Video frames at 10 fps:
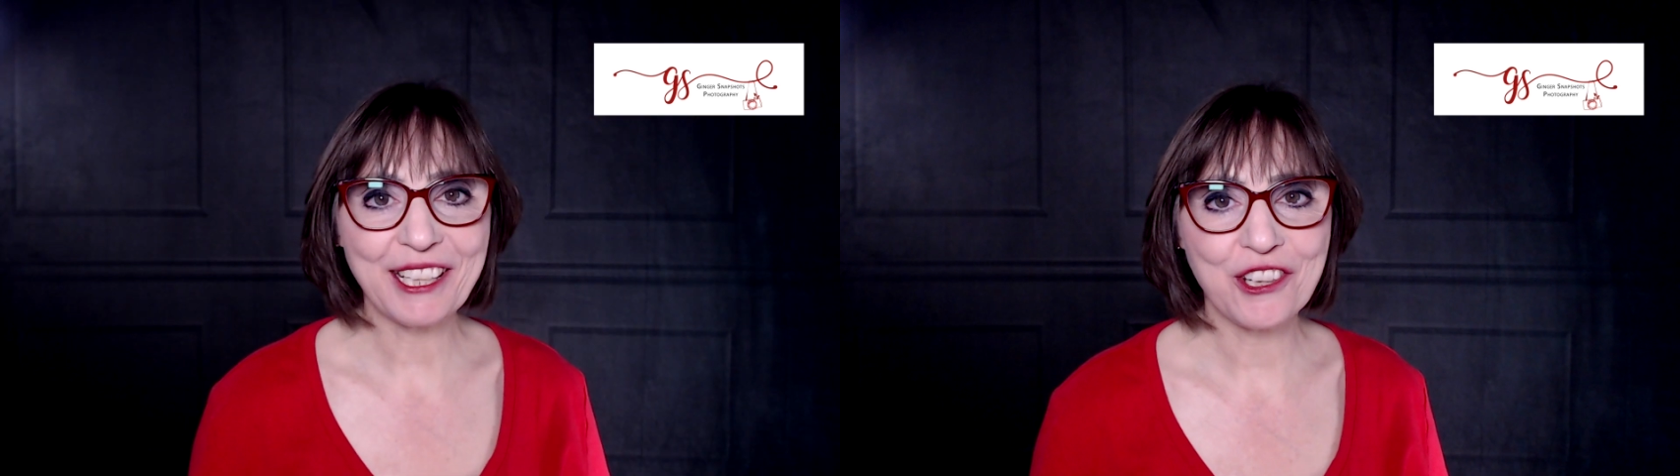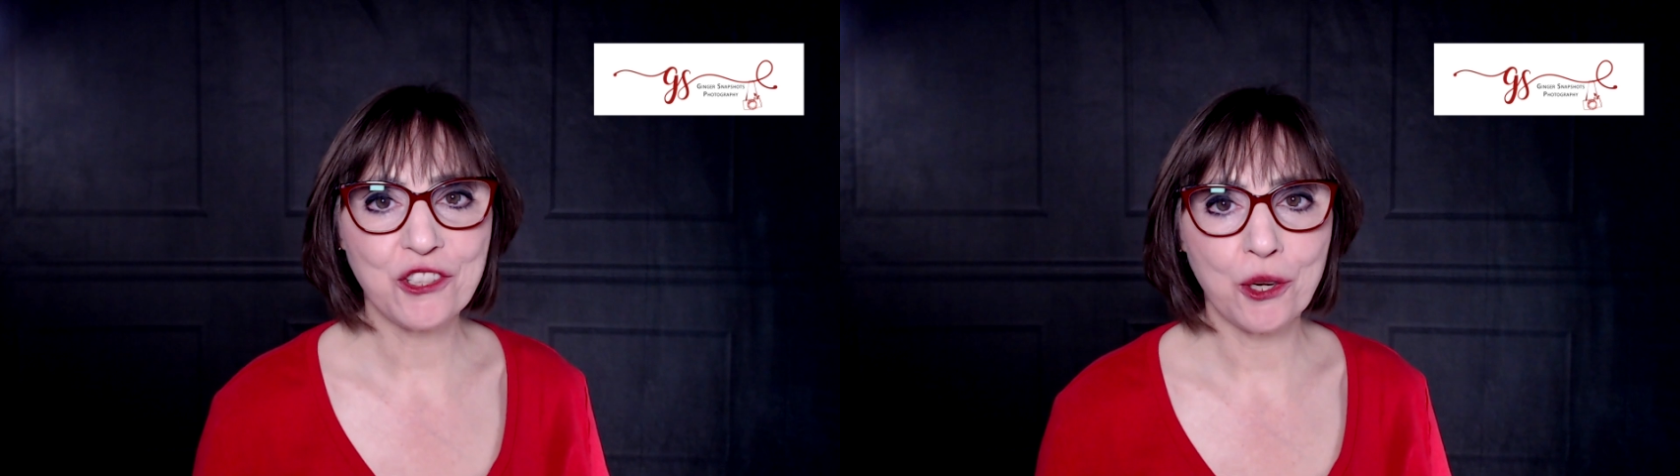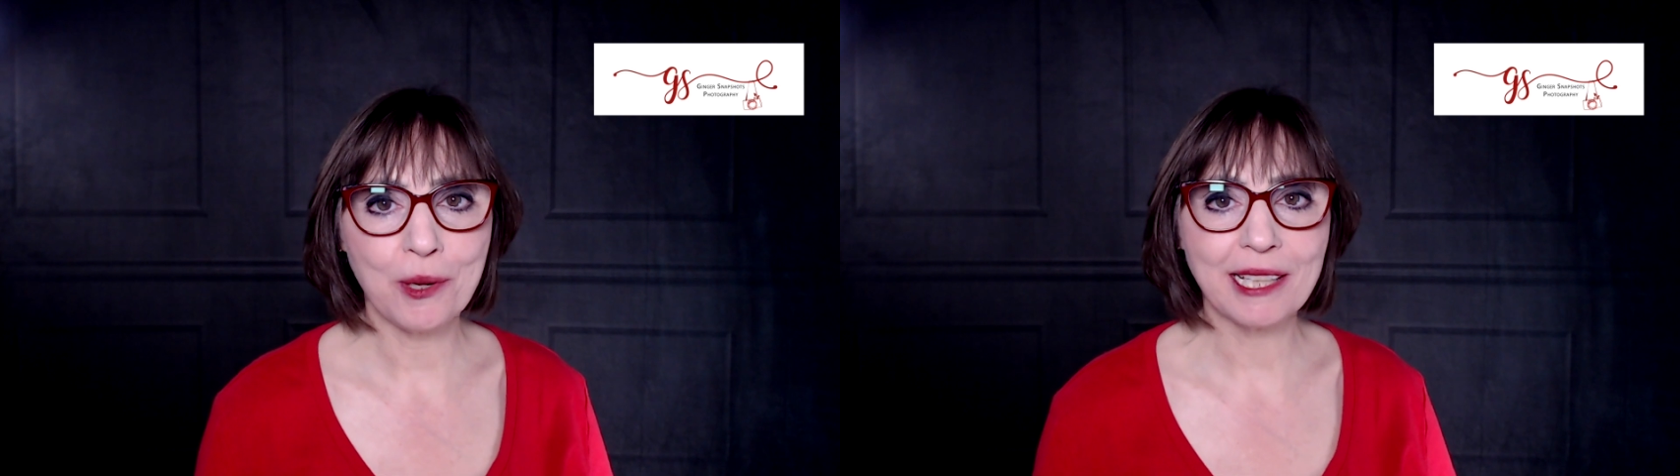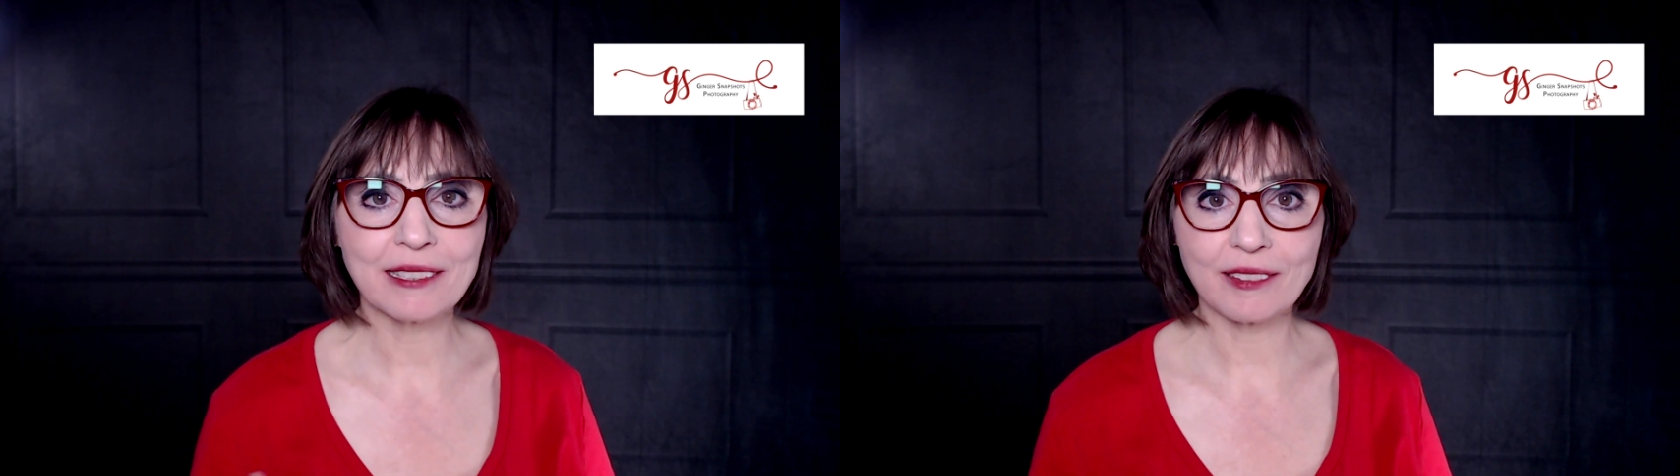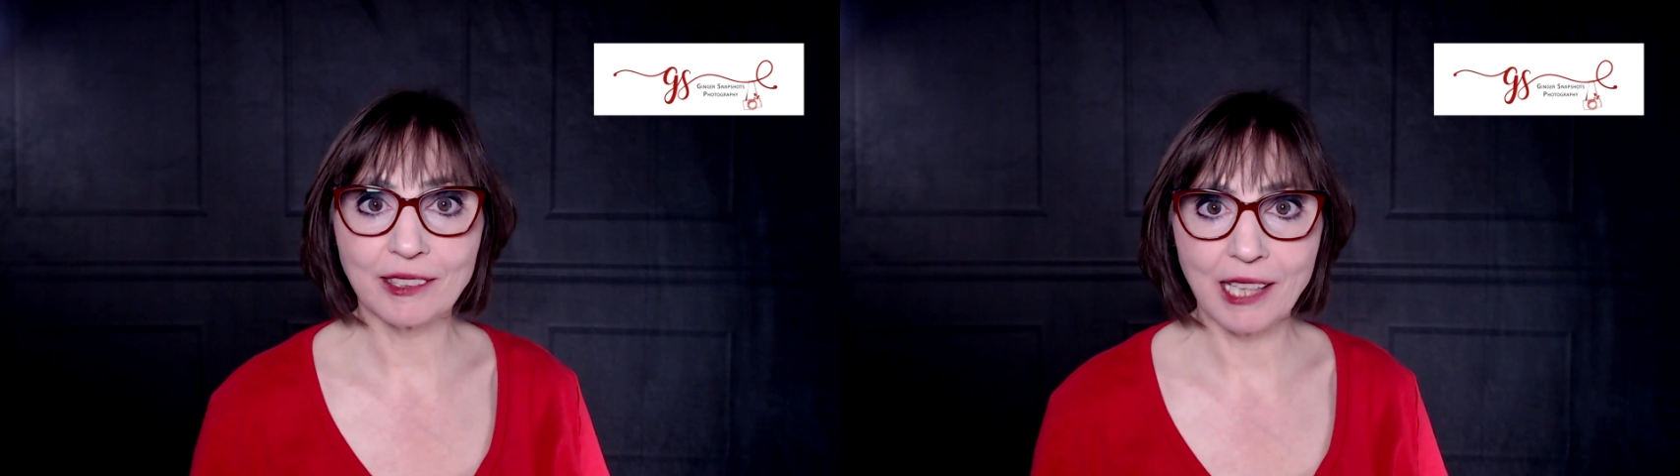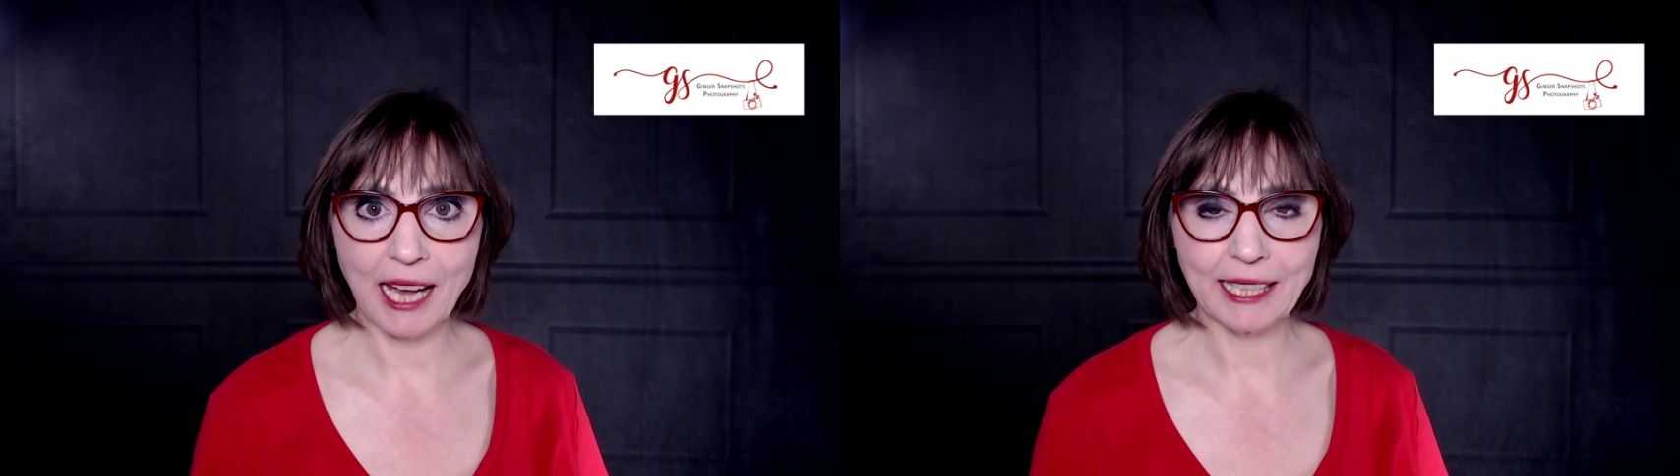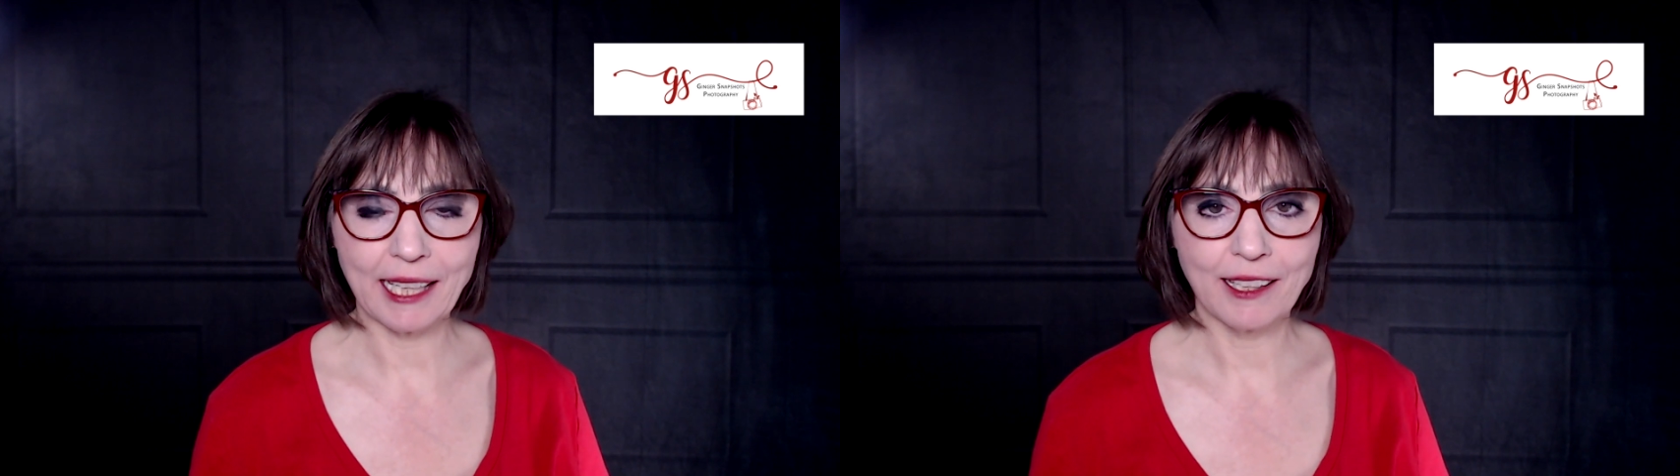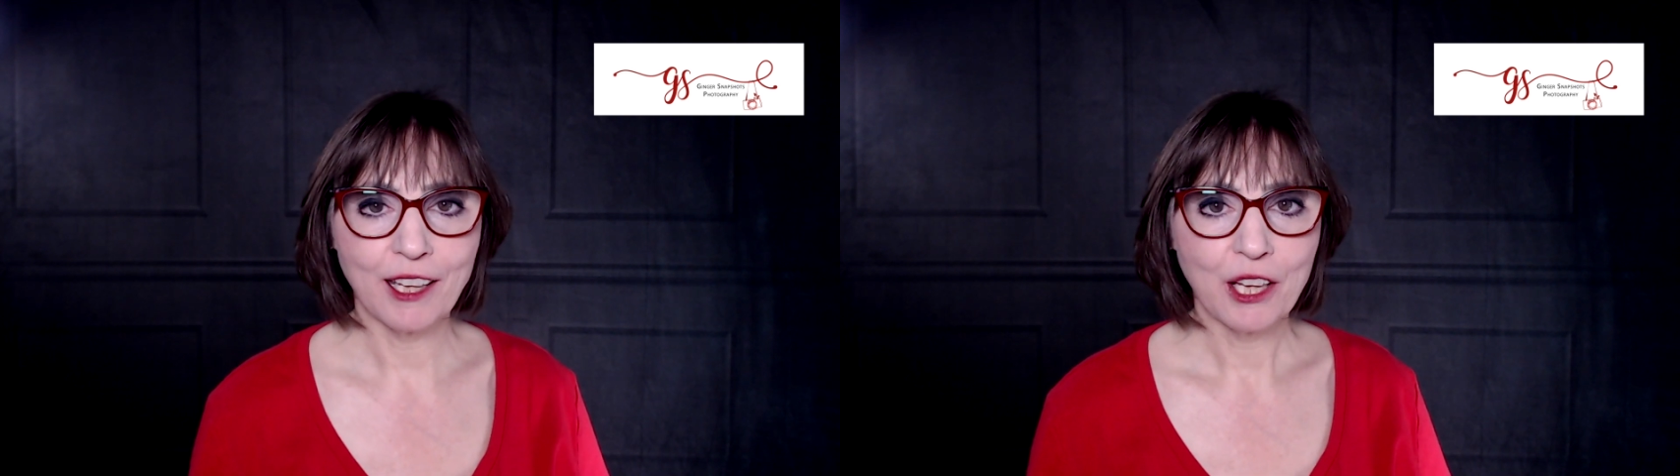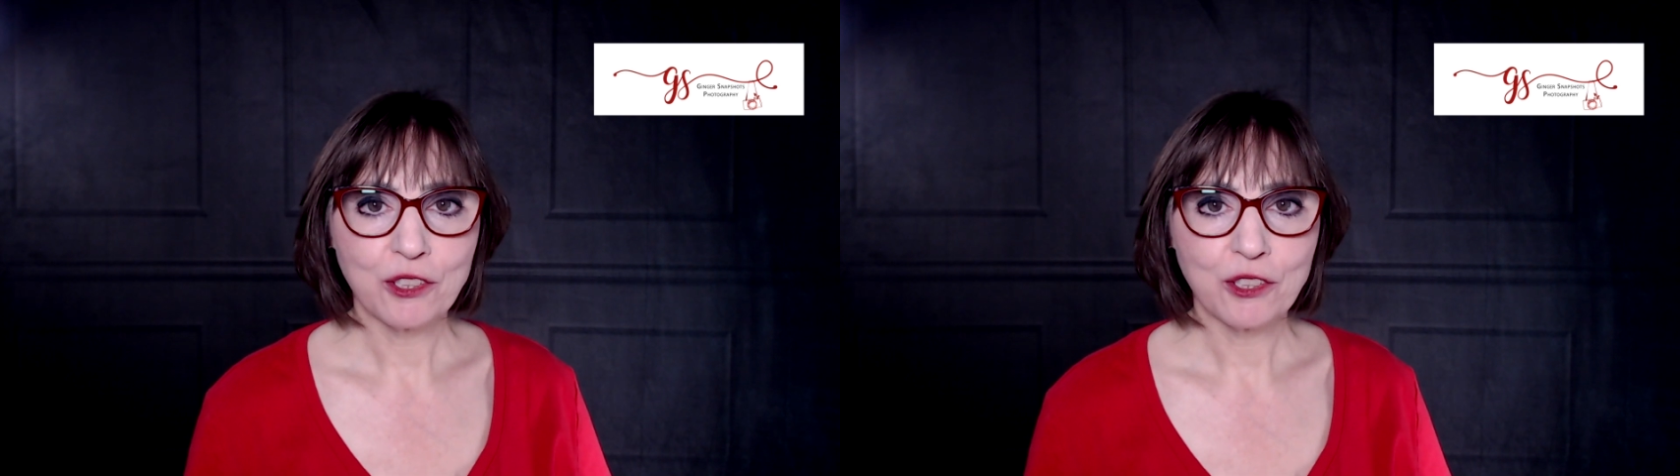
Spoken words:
issue is the lighting.